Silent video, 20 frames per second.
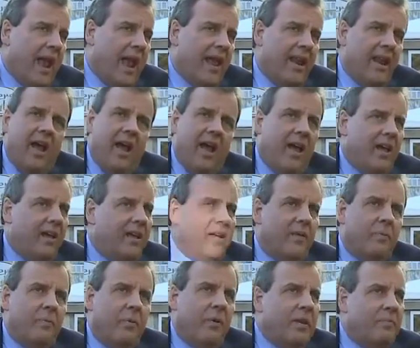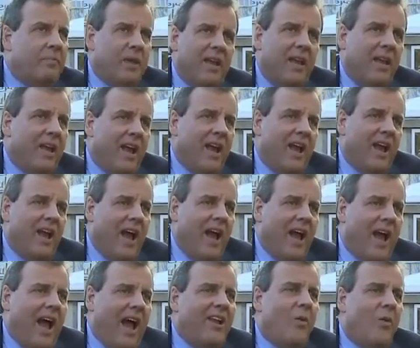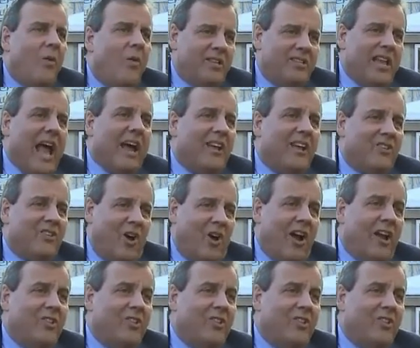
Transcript: And believe me, I know what attacks are,